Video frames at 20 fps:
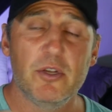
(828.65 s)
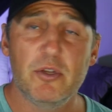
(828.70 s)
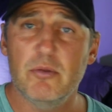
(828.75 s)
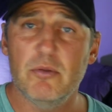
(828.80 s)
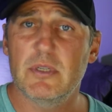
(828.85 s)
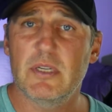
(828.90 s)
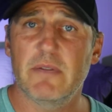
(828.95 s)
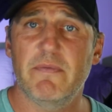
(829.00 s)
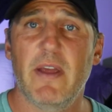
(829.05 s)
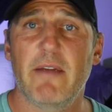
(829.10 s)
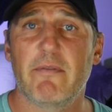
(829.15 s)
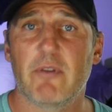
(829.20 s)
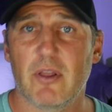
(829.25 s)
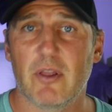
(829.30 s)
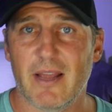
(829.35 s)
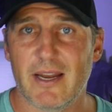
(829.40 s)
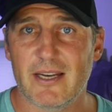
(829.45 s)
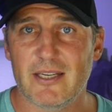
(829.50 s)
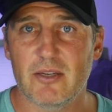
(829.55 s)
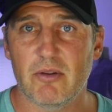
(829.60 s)
Do us a favor.
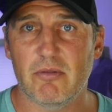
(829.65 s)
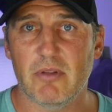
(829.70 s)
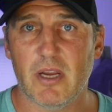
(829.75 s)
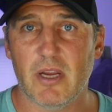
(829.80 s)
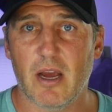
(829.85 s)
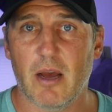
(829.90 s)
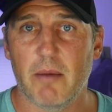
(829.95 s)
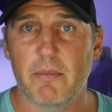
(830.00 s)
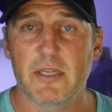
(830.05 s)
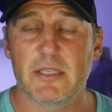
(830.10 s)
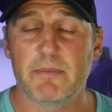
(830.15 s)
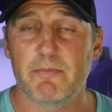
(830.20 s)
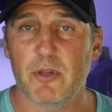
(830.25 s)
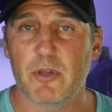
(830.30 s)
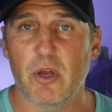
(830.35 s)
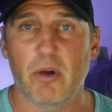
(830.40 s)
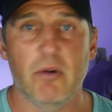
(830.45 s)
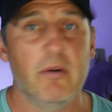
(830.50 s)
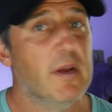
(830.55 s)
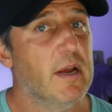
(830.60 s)
Let us know in the comments
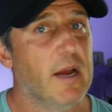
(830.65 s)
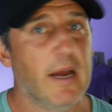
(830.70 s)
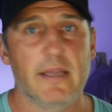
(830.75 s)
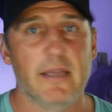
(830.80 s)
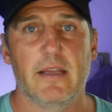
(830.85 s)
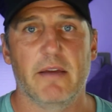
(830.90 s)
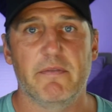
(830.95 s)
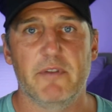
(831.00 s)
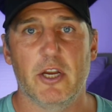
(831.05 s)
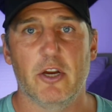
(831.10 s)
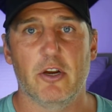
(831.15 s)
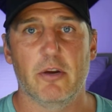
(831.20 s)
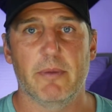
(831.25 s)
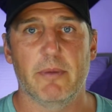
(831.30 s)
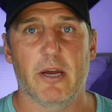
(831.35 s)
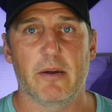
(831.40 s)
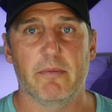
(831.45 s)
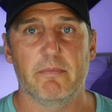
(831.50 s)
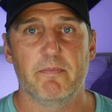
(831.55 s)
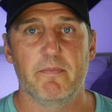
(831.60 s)
below. I'd love to hear
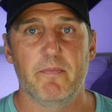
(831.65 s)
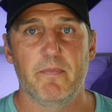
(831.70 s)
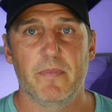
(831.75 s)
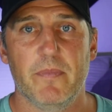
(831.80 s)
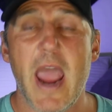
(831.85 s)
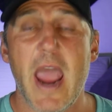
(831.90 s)
about them.